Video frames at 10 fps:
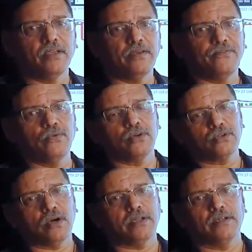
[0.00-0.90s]
If you were
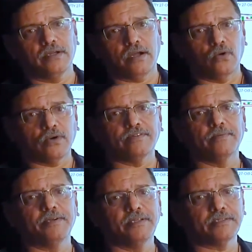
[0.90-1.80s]
short in a out of the
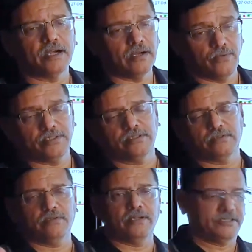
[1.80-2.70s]
money straddle, which is
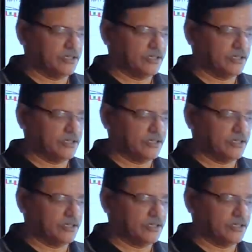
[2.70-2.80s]
let's